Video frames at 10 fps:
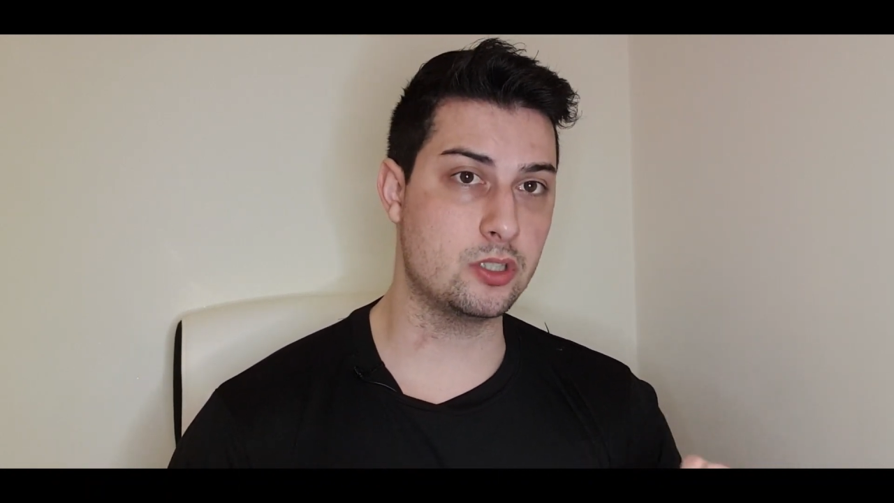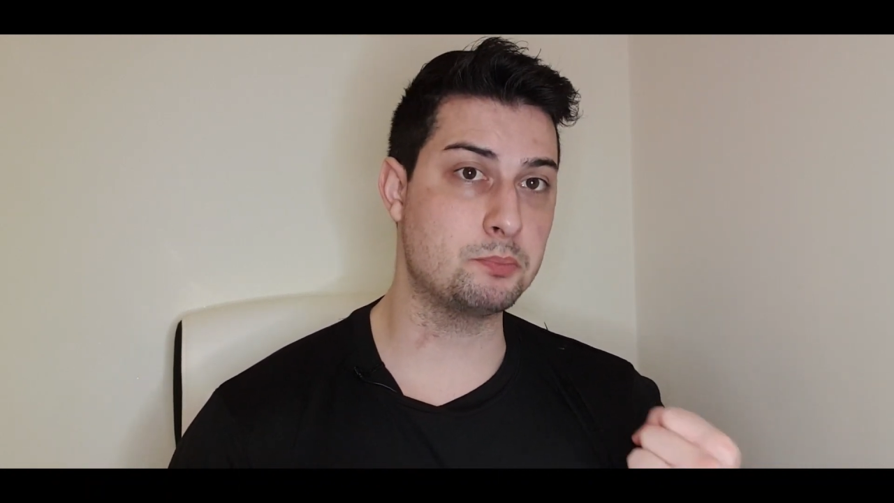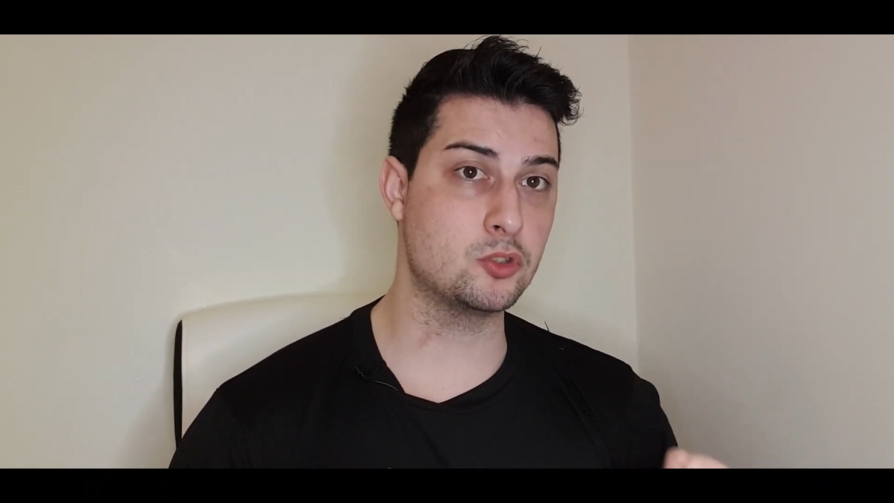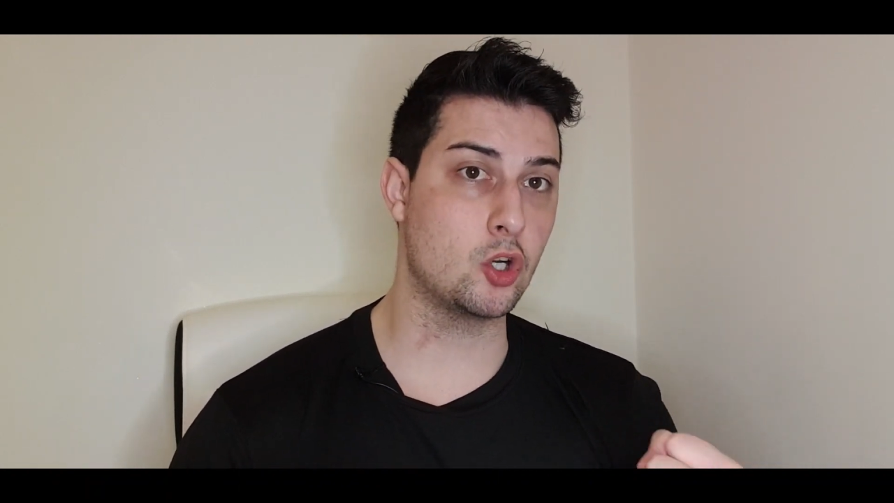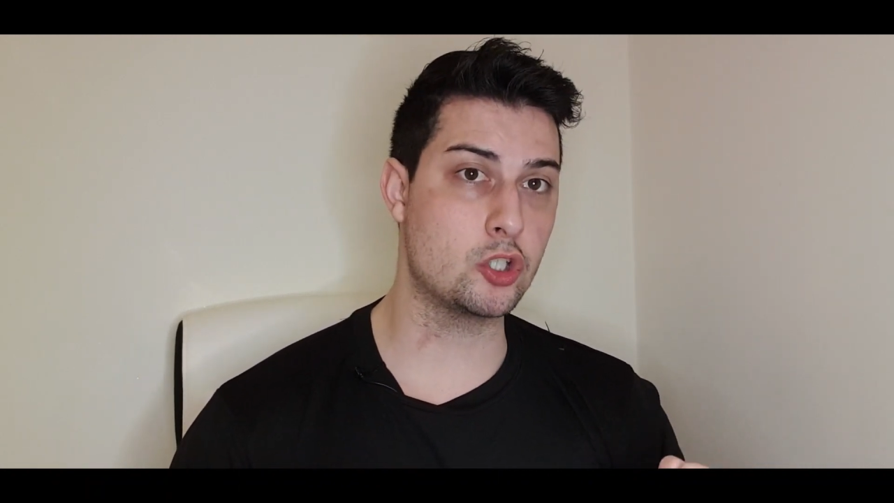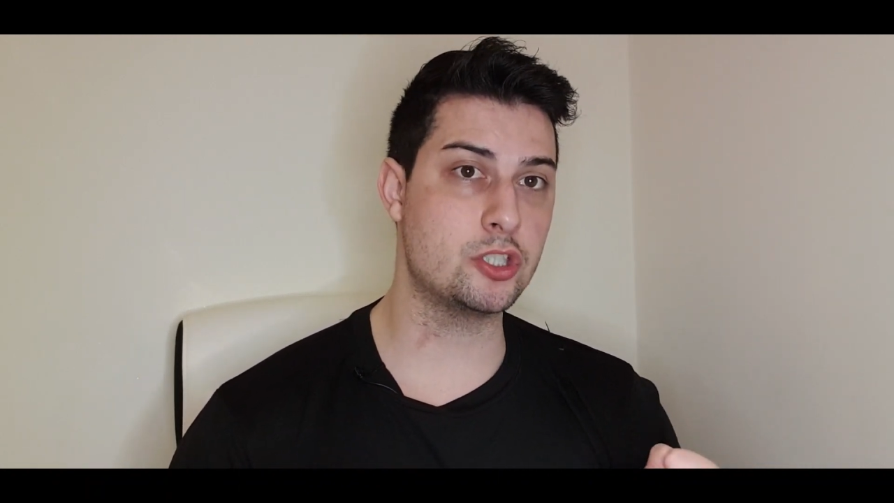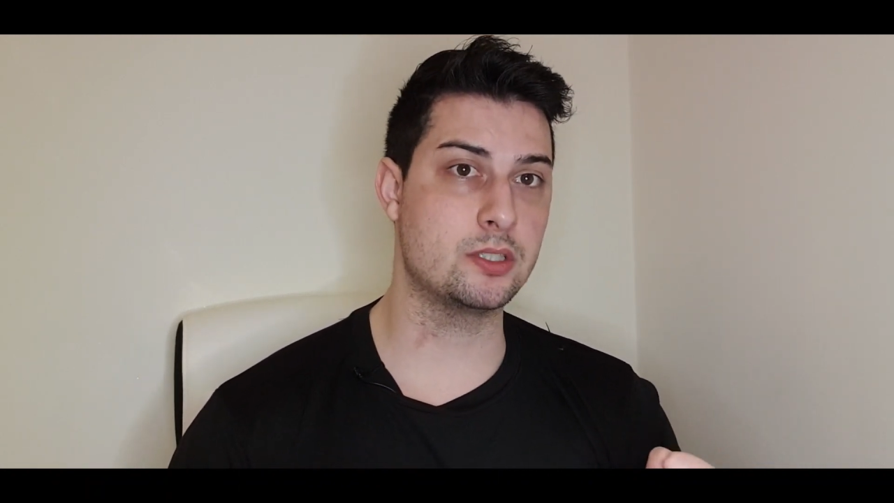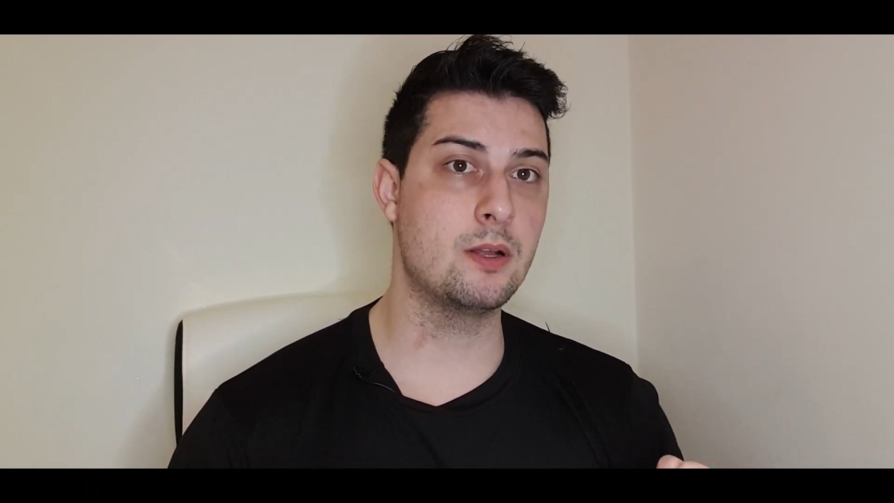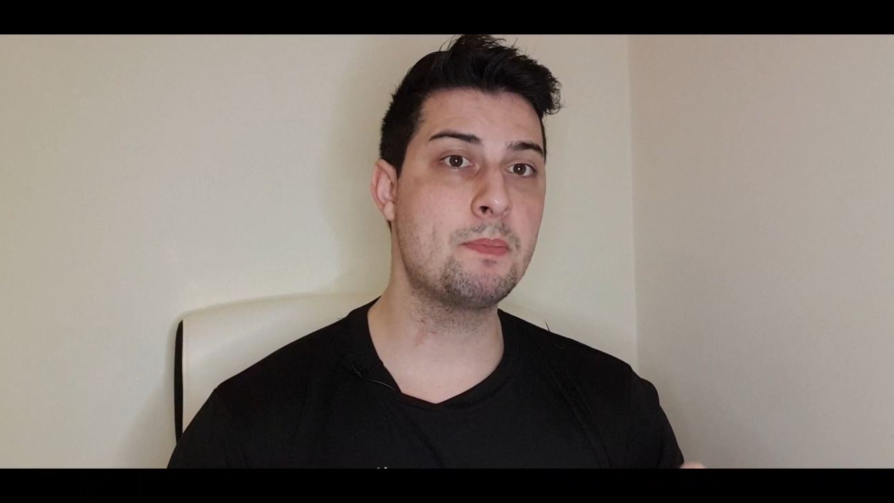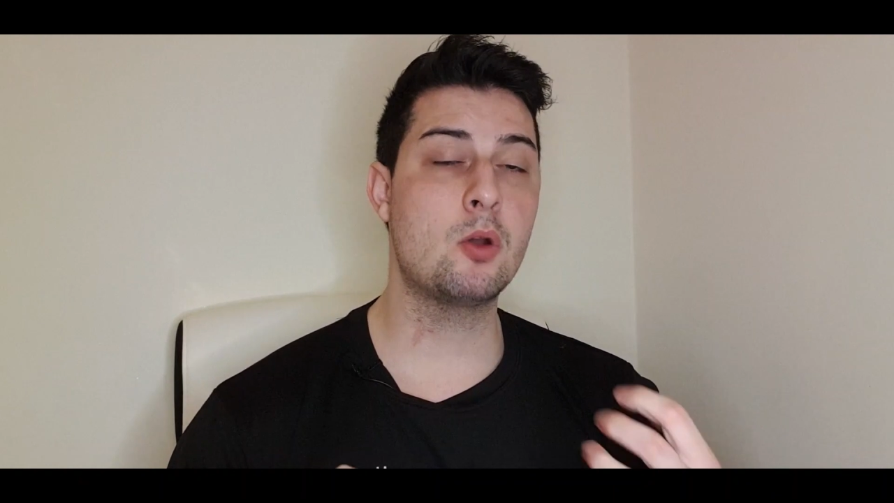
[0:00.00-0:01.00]

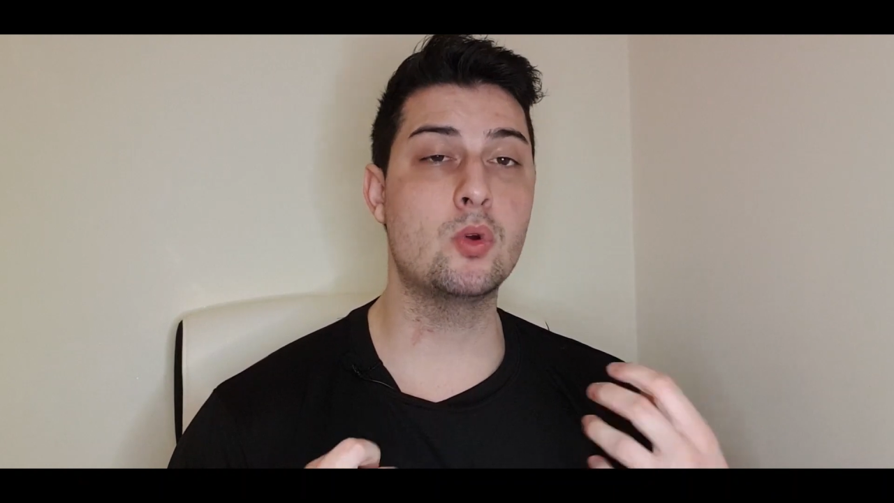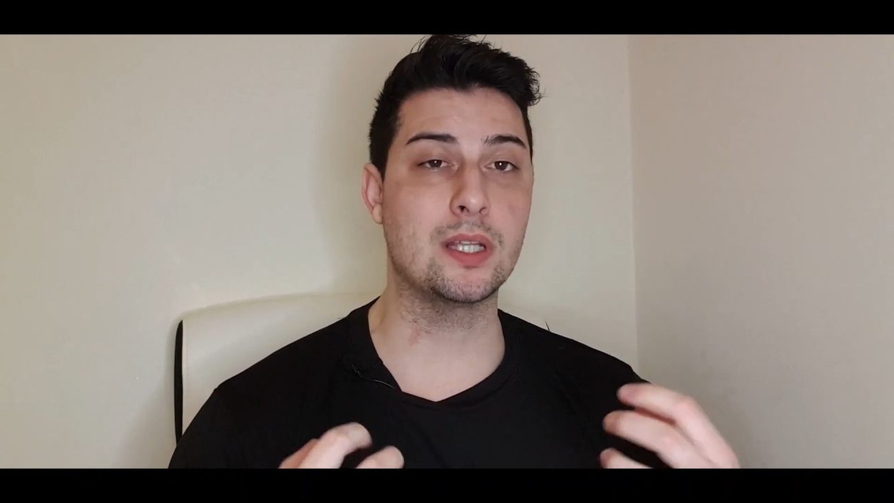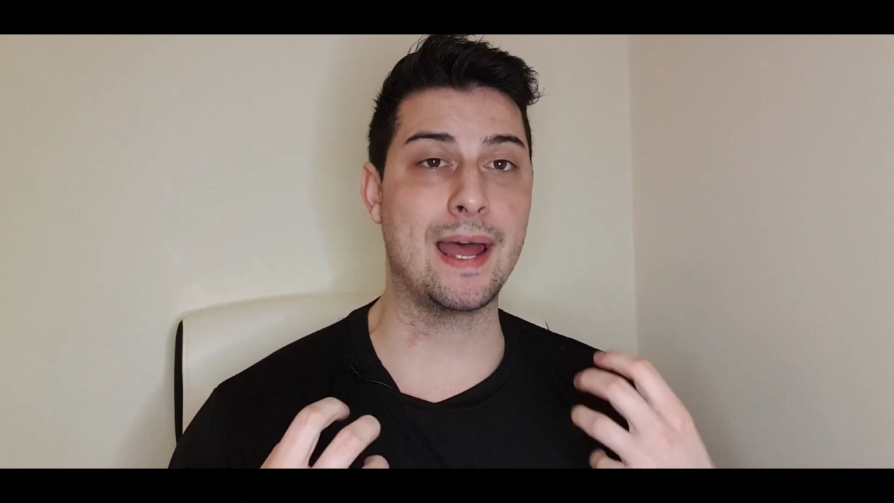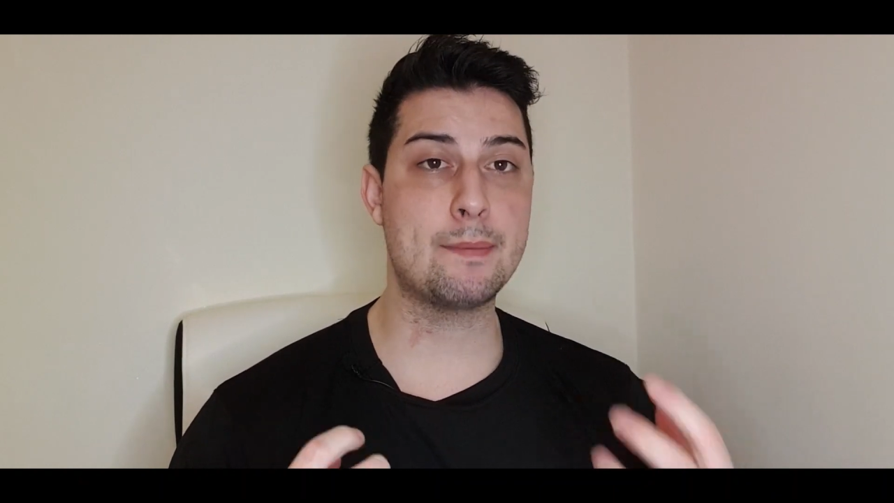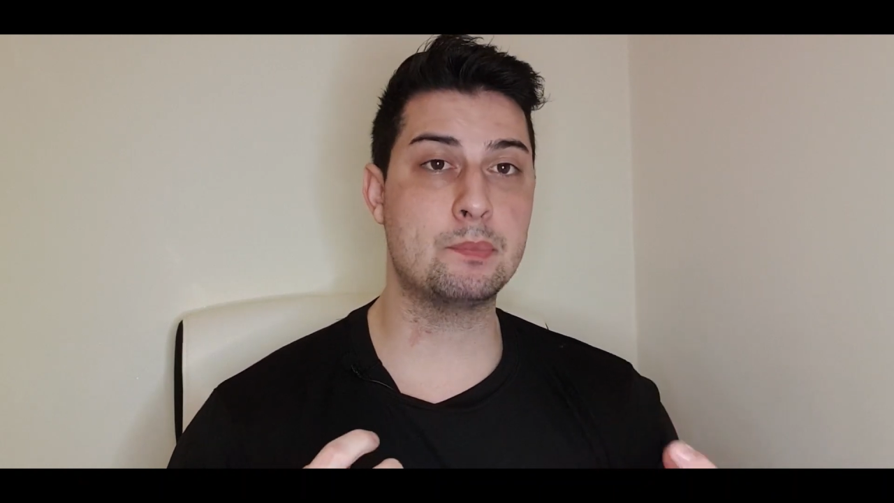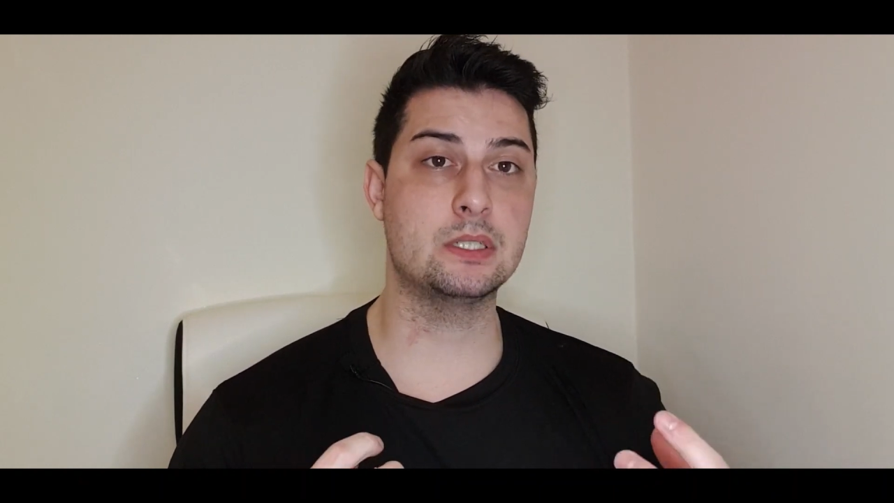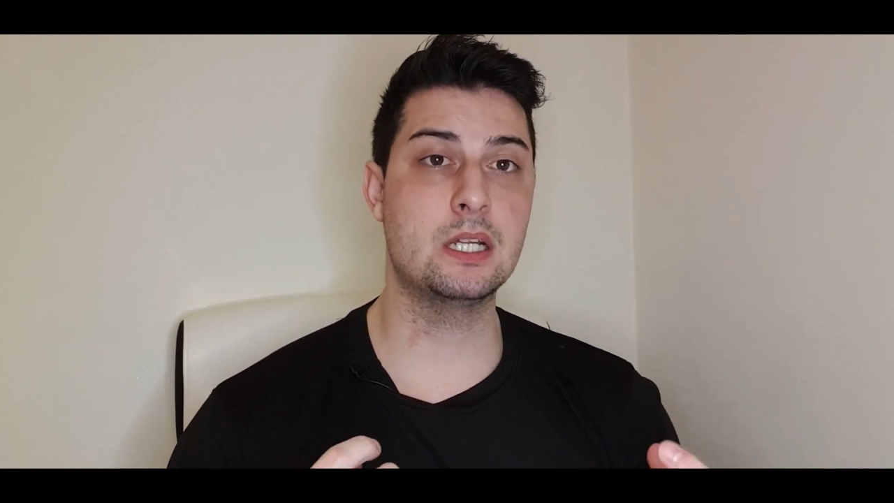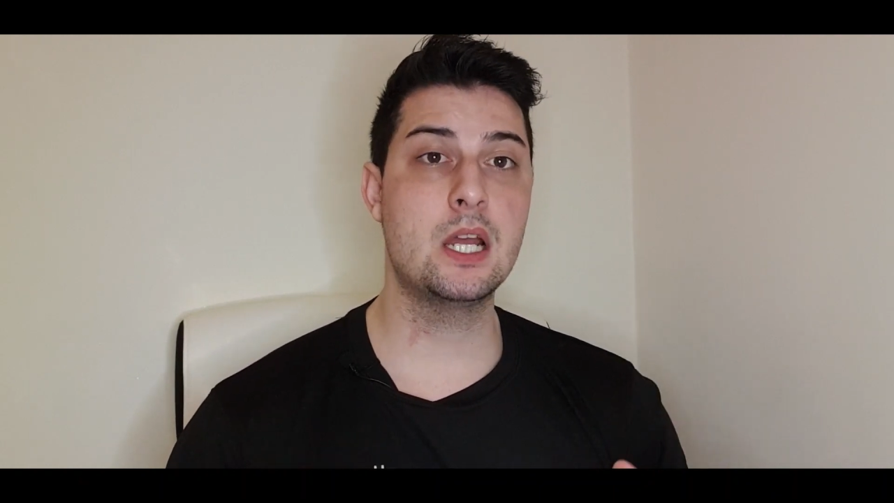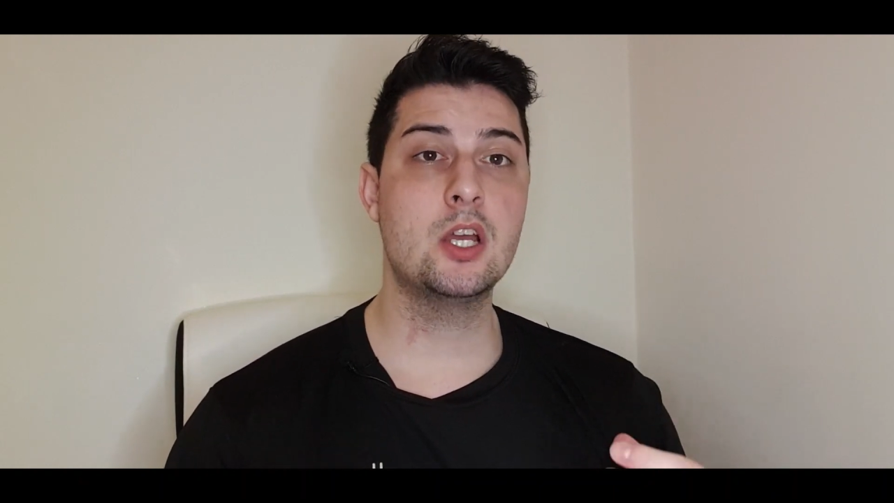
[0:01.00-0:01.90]
absorption will happen.